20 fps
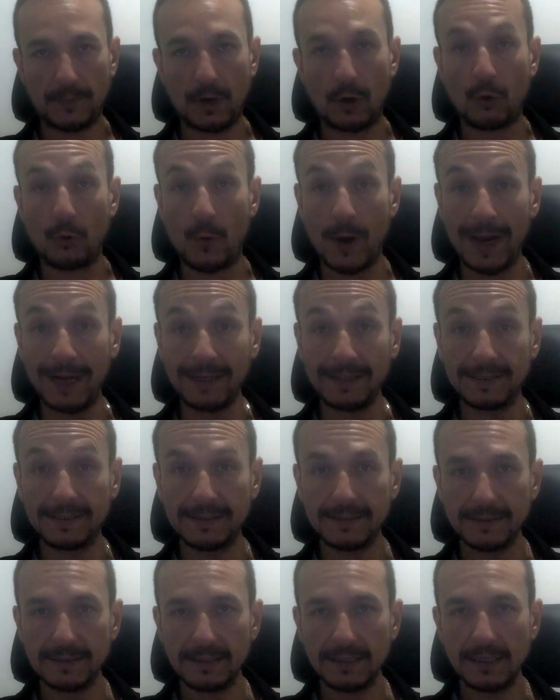
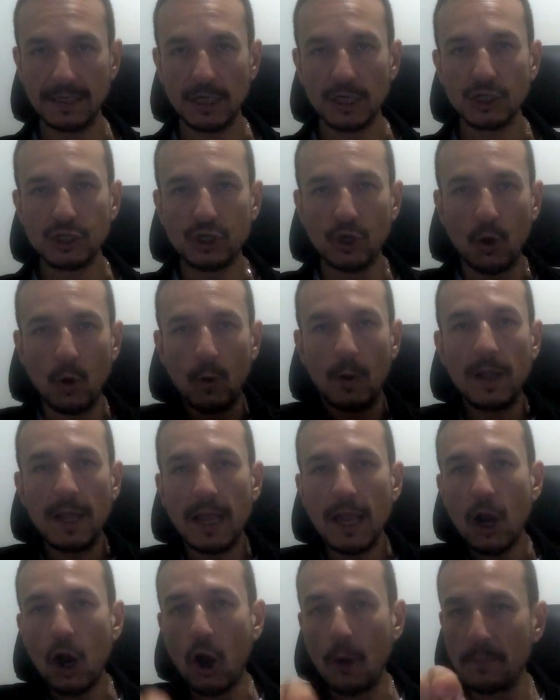Alright? So,
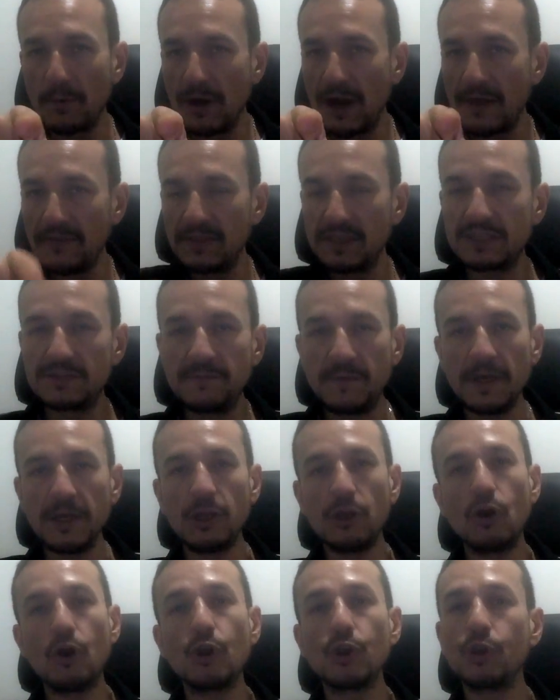hope you like this
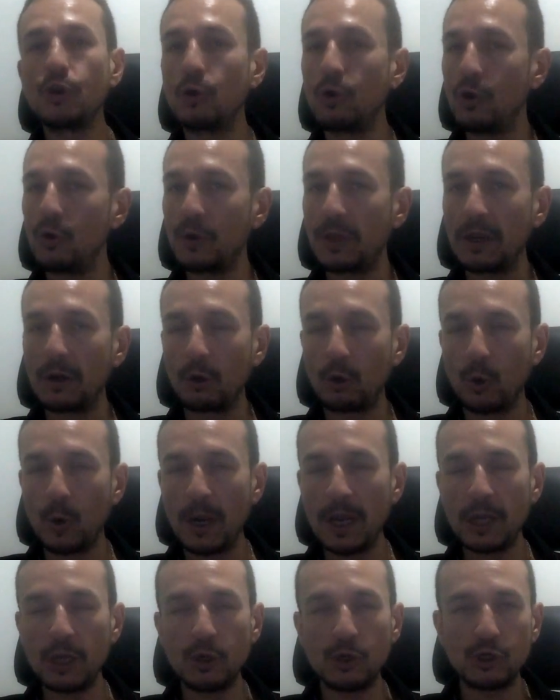video. You're looking
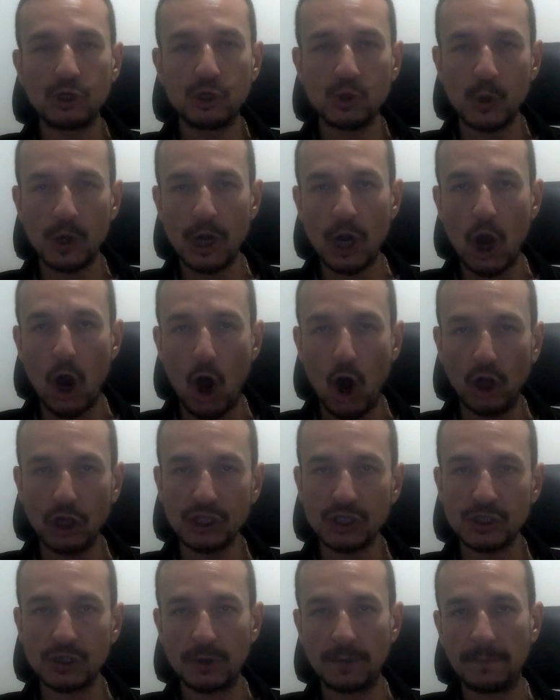great. You're doing
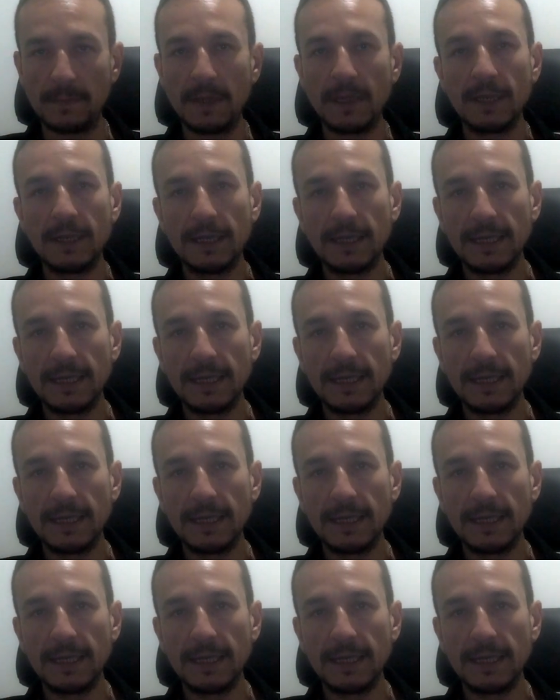awesome.